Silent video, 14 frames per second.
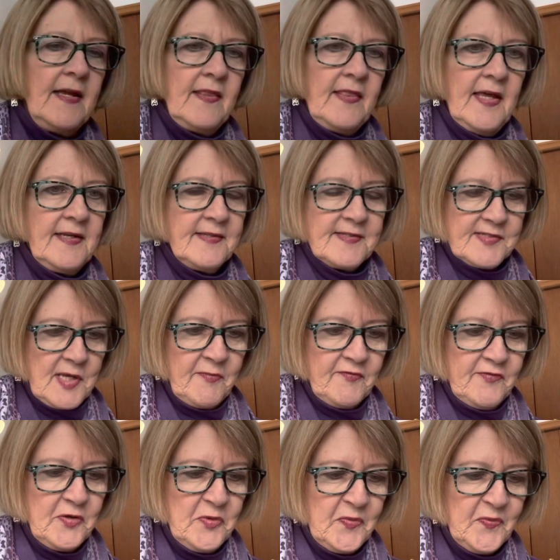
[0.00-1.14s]
that some of
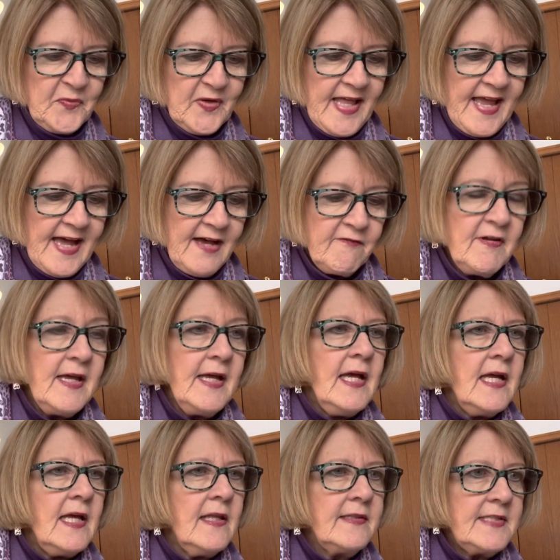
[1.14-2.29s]
you will have,
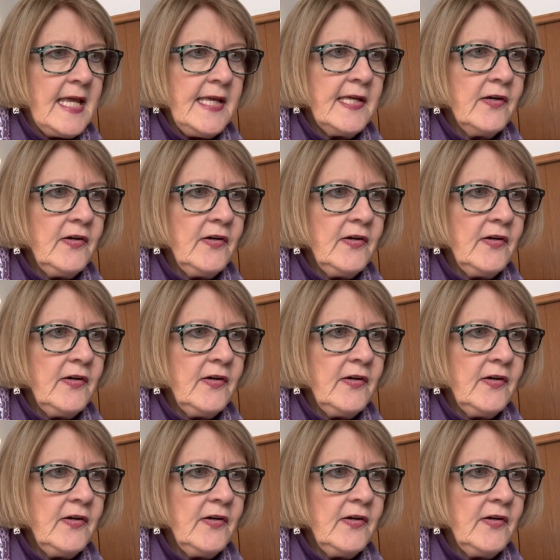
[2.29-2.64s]
take